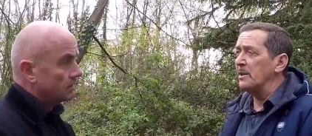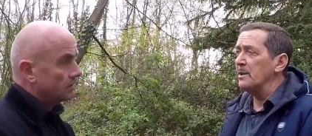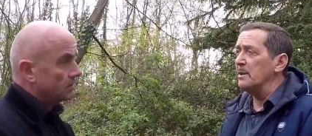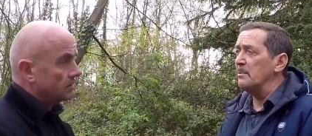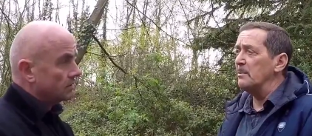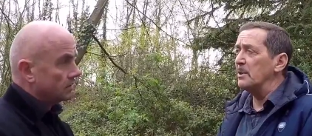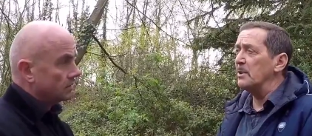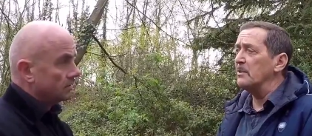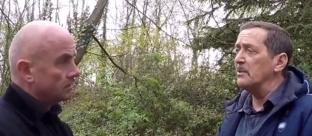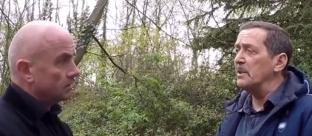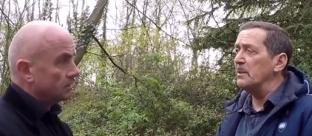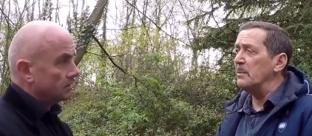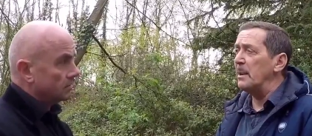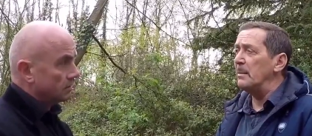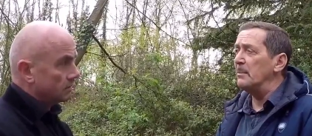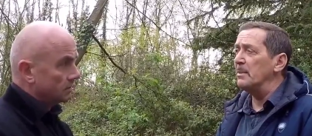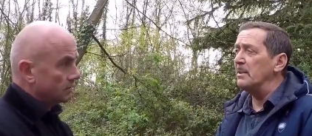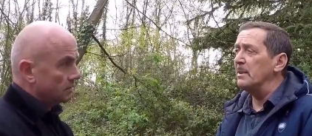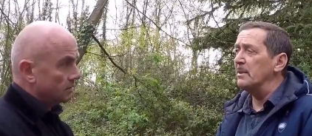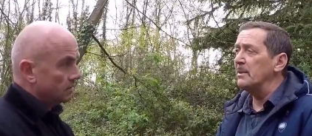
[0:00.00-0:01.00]
Speaker 1: in the Book of
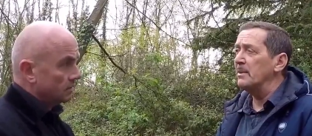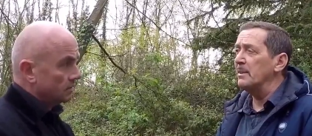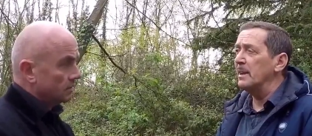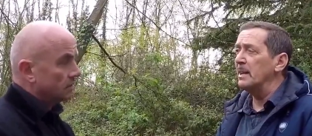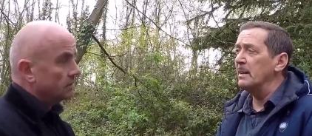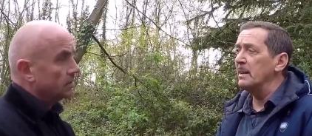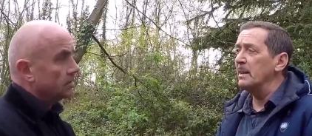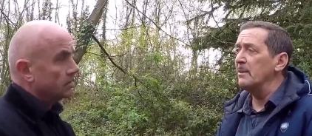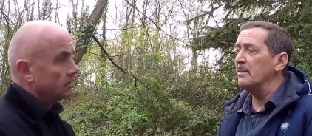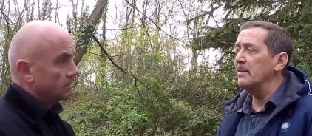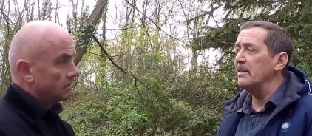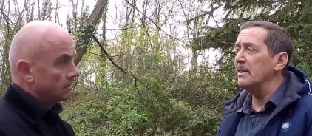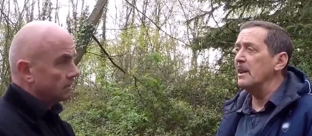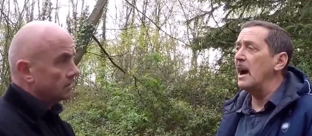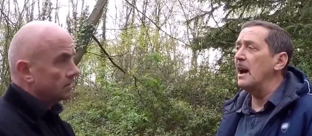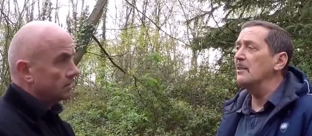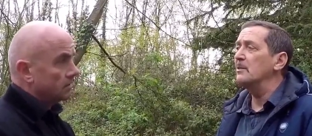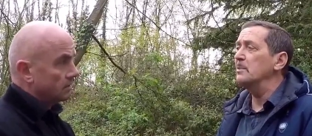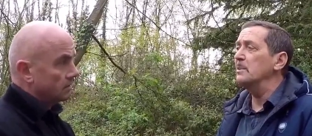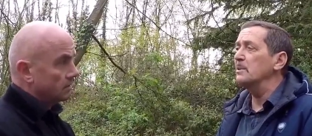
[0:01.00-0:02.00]
Remembrance at Leavesden
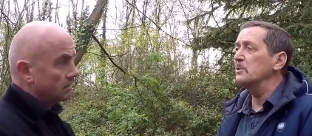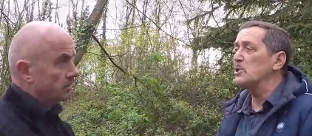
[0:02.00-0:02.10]
Hospital